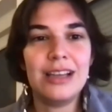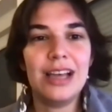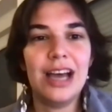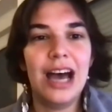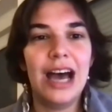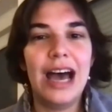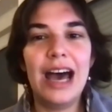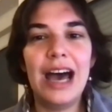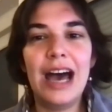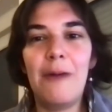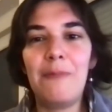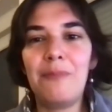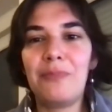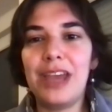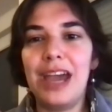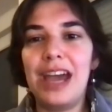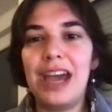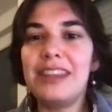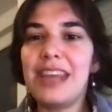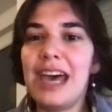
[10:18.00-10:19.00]
And
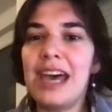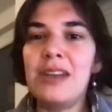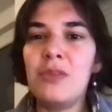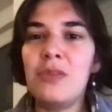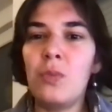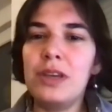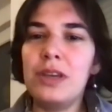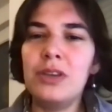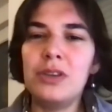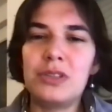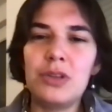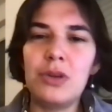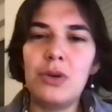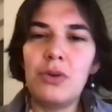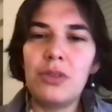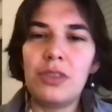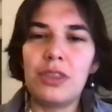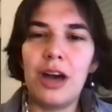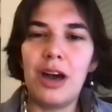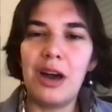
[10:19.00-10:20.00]
then when you
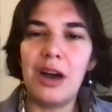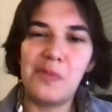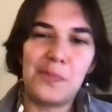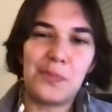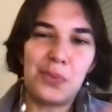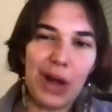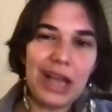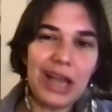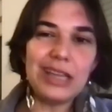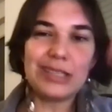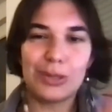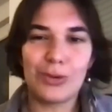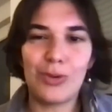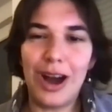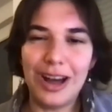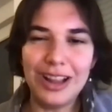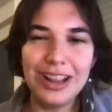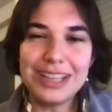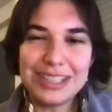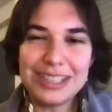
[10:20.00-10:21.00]
do the price
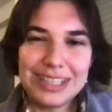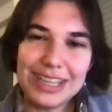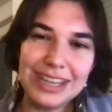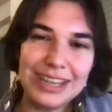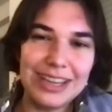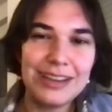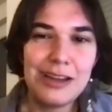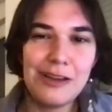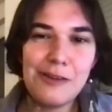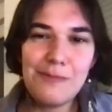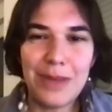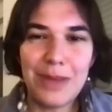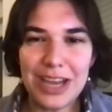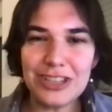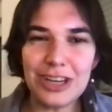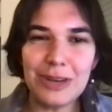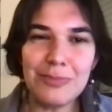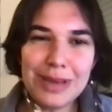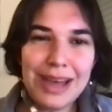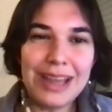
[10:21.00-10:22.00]
quality
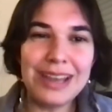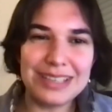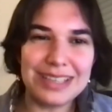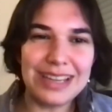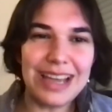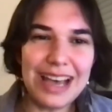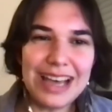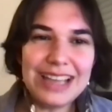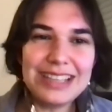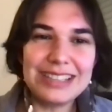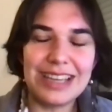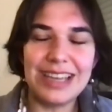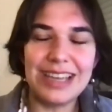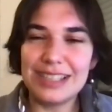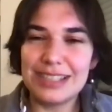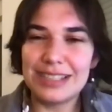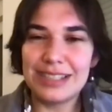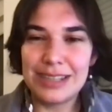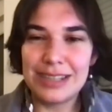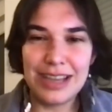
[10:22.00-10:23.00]
measurement as
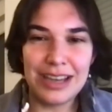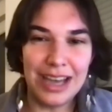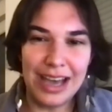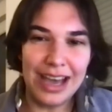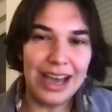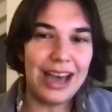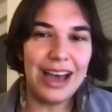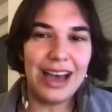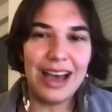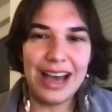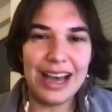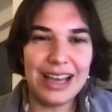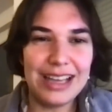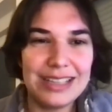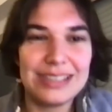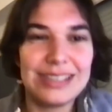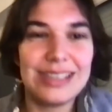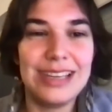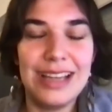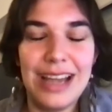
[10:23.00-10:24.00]

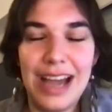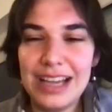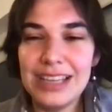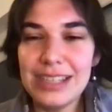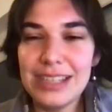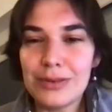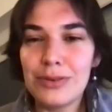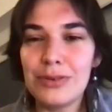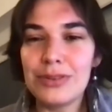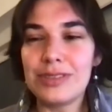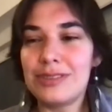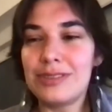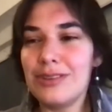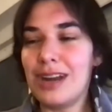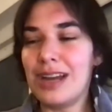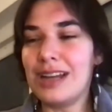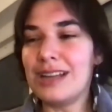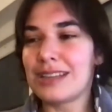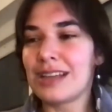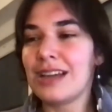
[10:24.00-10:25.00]
a high school
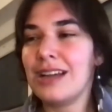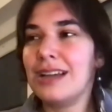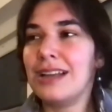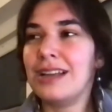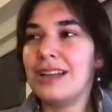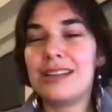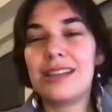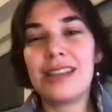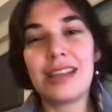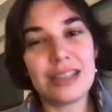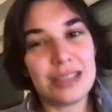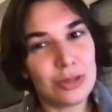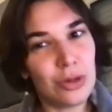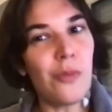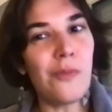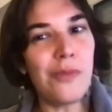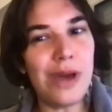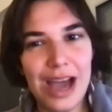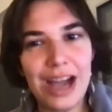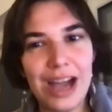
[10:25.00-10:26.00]
student, the TUM
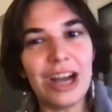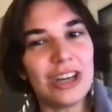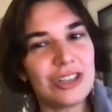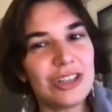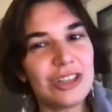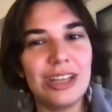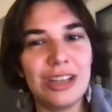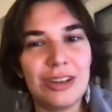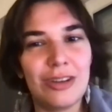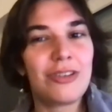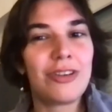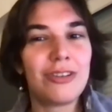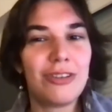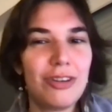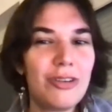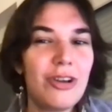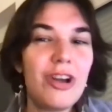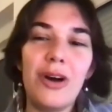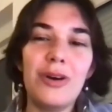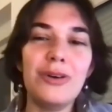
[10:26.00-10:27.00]
actually
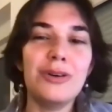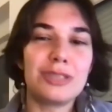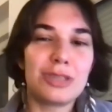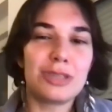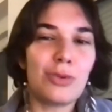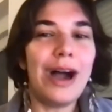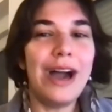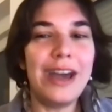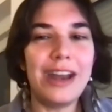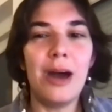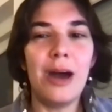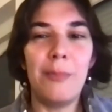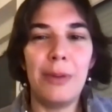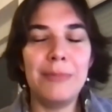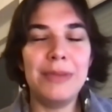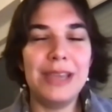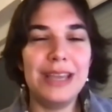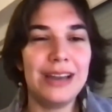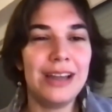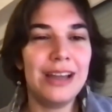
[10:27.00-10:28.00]
goes quite up. I
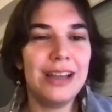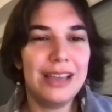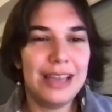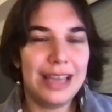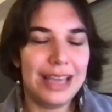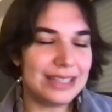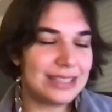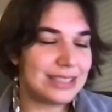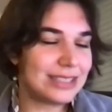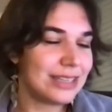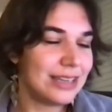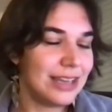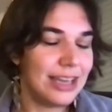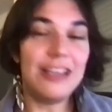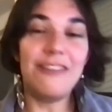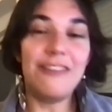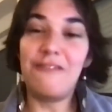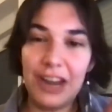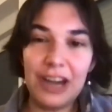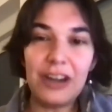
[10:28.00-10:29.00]
mean, it's
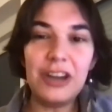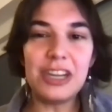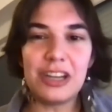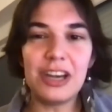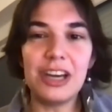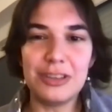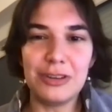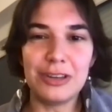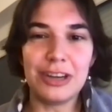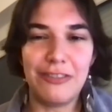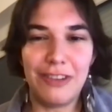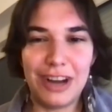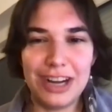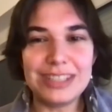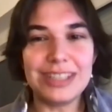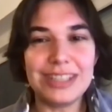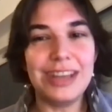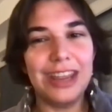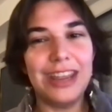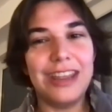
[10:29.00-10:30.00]
a very good
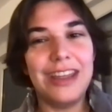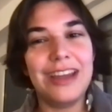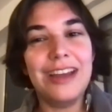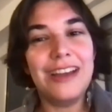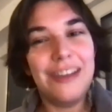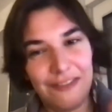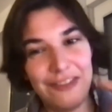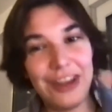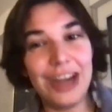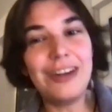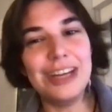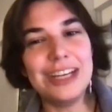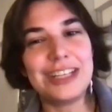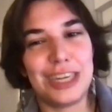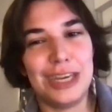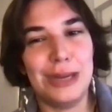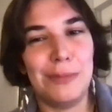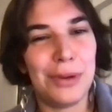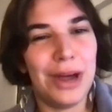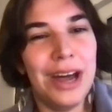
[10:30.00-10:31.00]
university, very cheap.